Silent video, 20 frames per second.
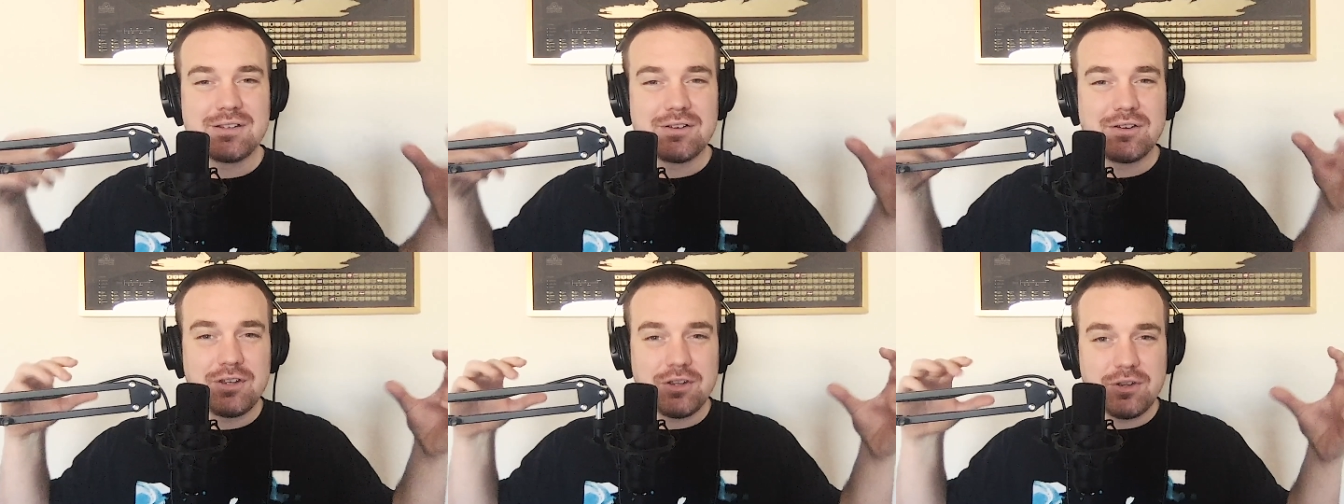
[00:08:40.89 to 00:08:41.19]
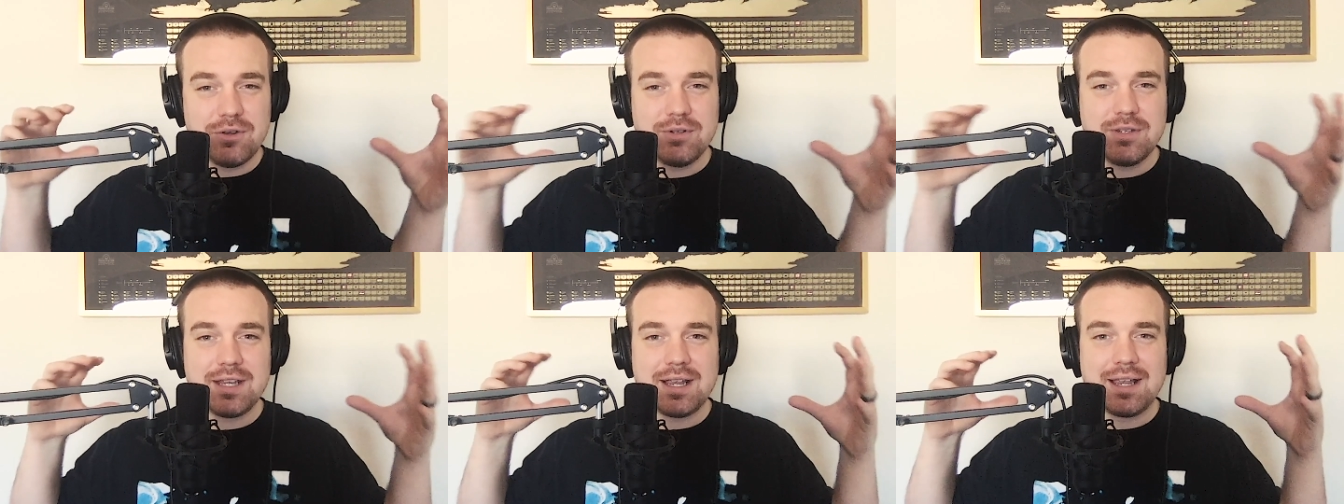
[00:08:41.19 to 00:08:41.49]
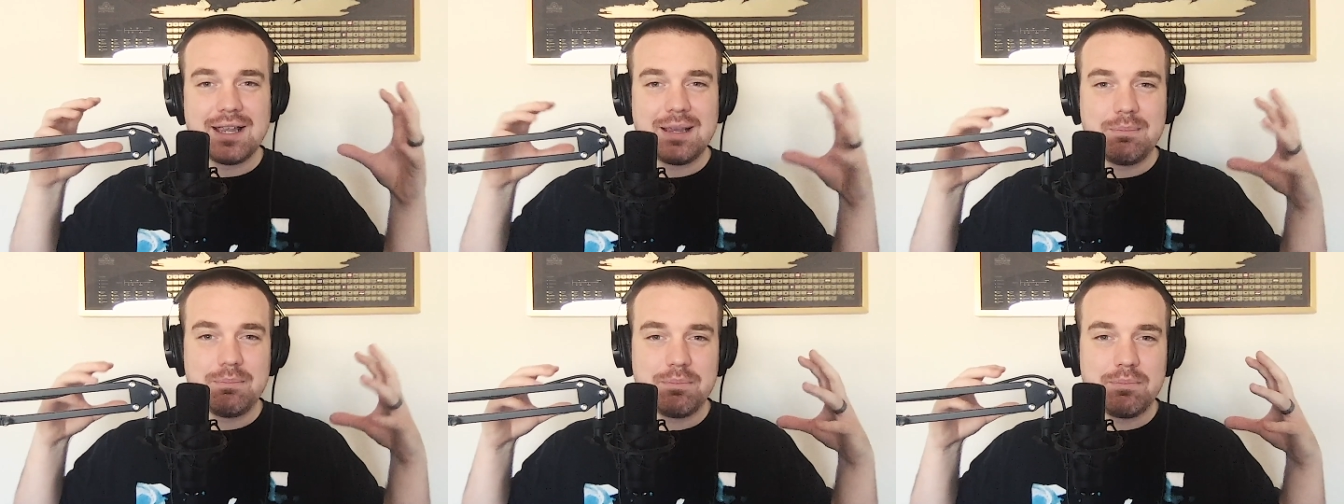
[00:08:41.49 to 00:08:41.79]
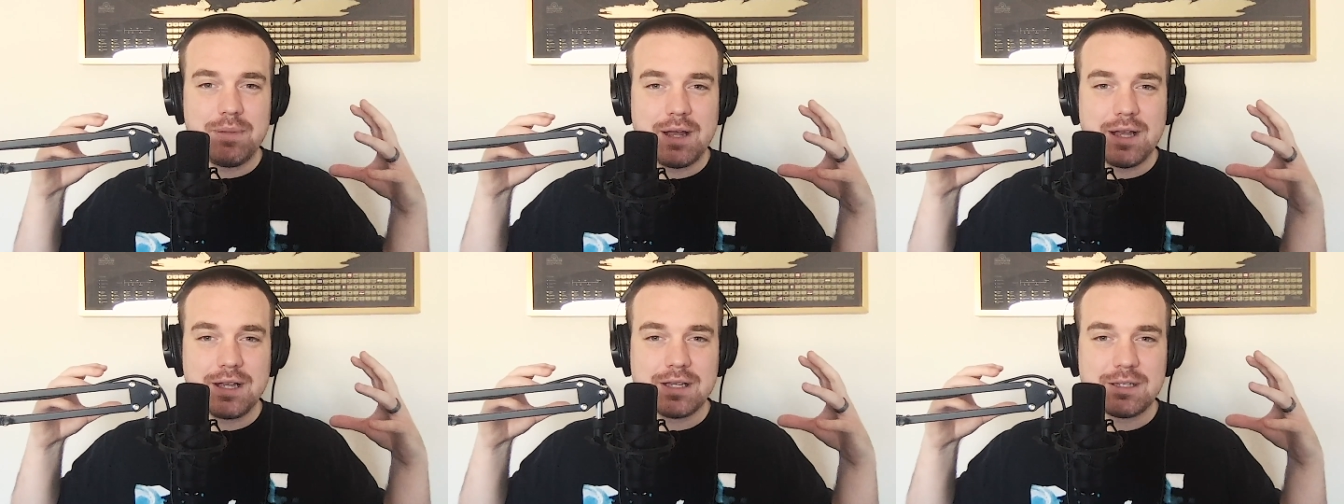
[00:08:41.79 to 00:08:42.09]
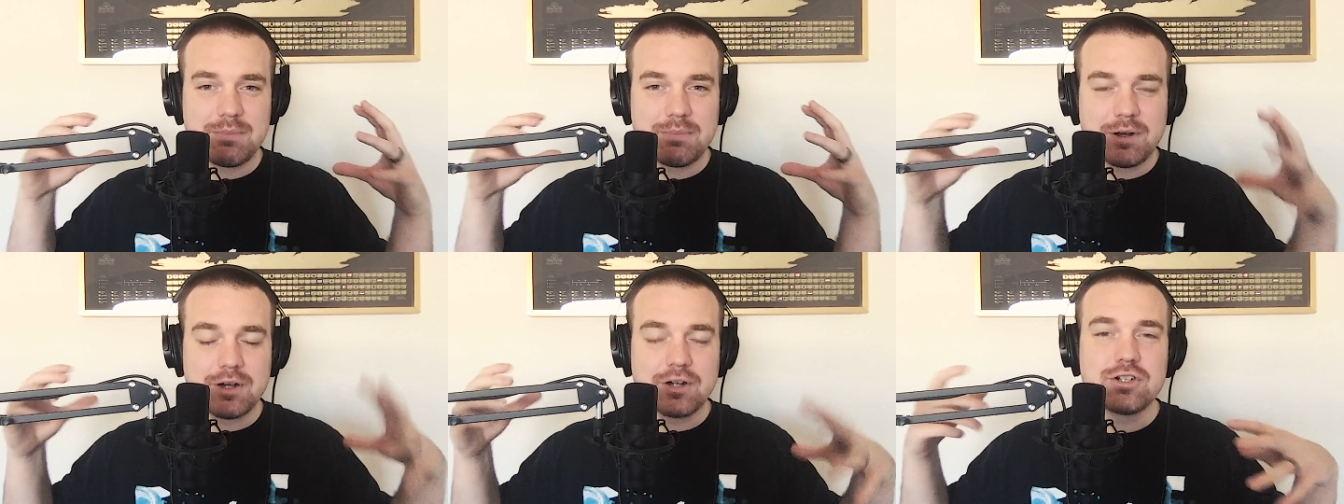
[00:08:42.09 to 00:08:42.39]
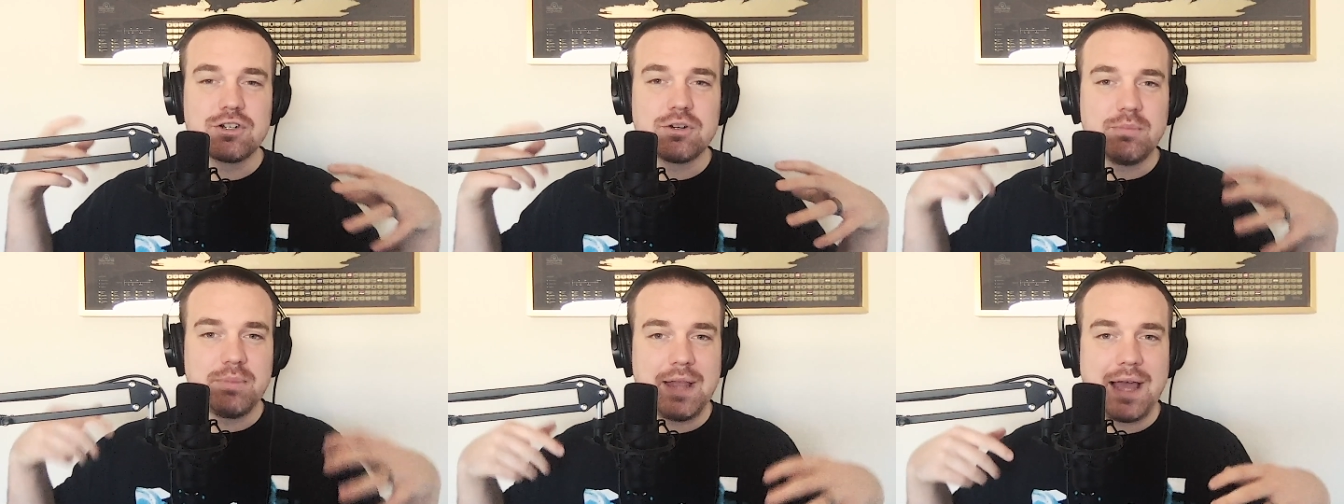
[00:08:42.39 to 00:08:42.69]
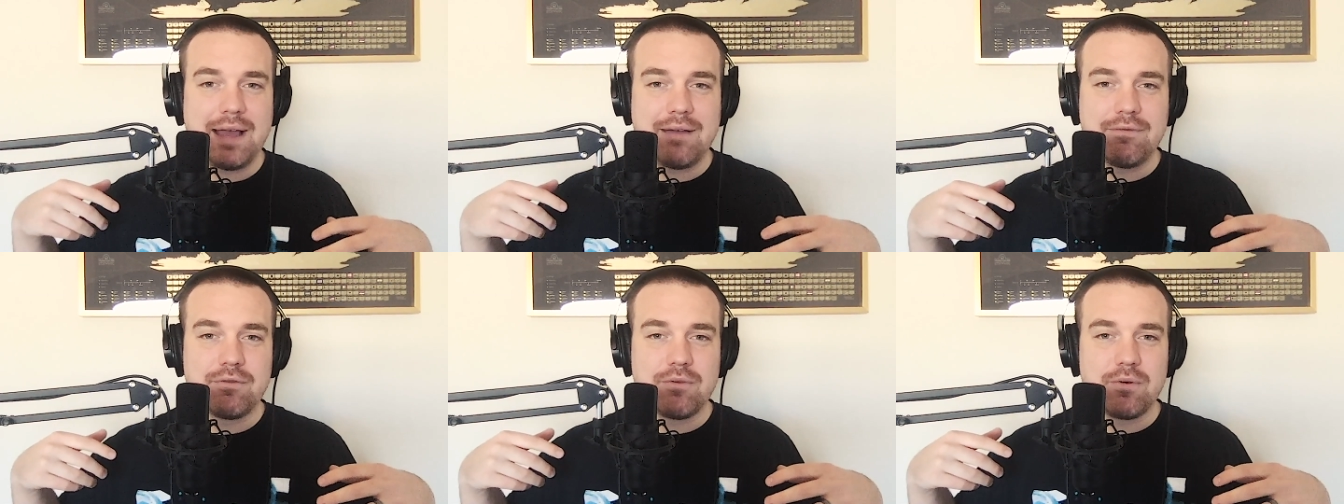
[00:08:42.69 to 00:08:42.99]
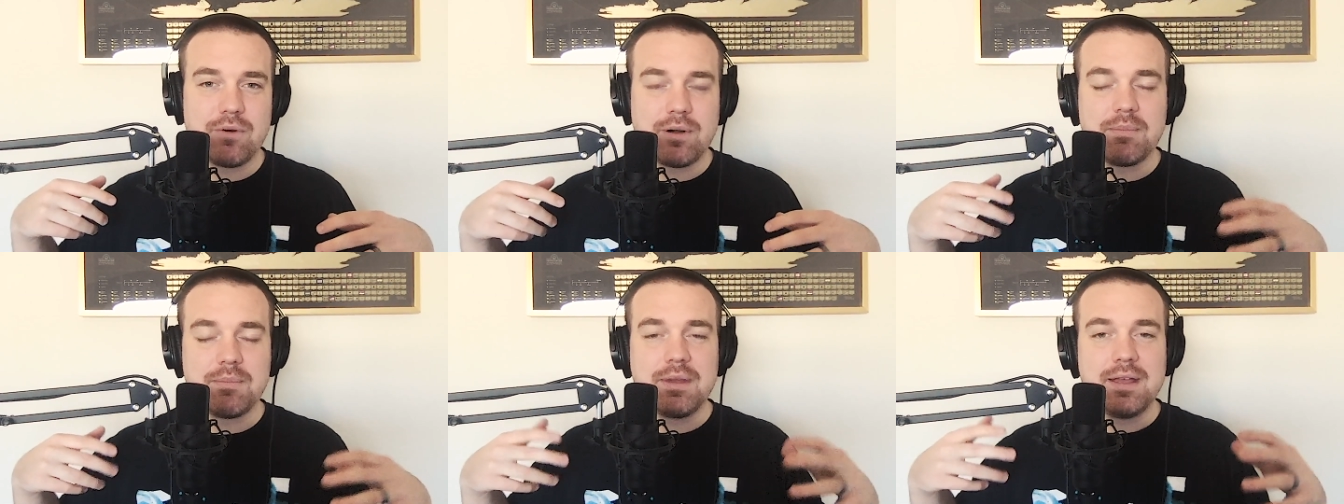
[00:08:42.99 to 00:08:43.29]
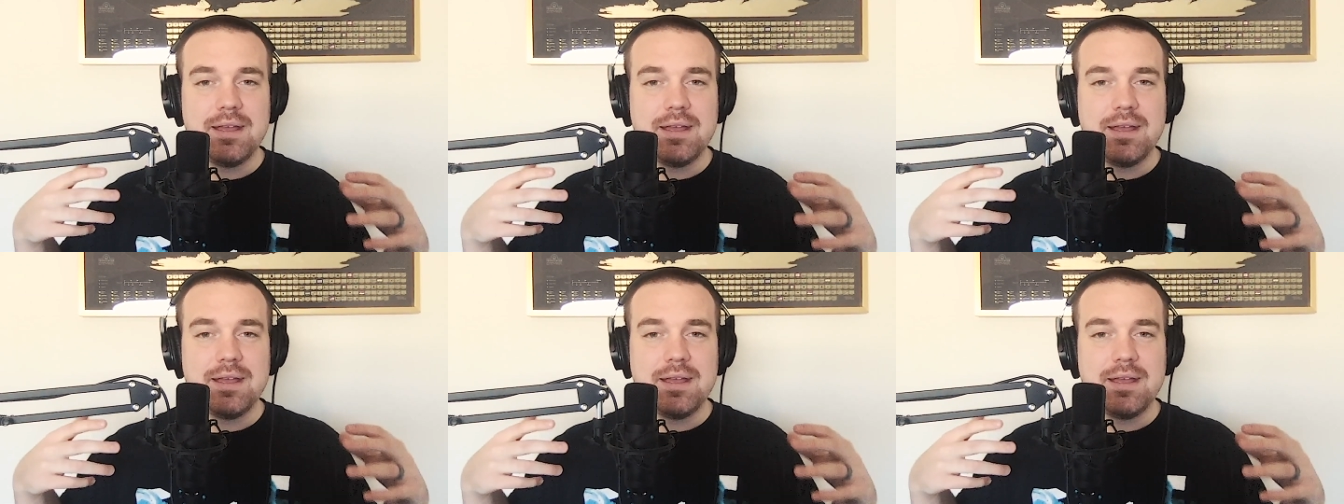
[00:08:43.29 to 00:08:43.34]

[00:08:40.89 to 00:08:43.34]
they're using a spiritual platform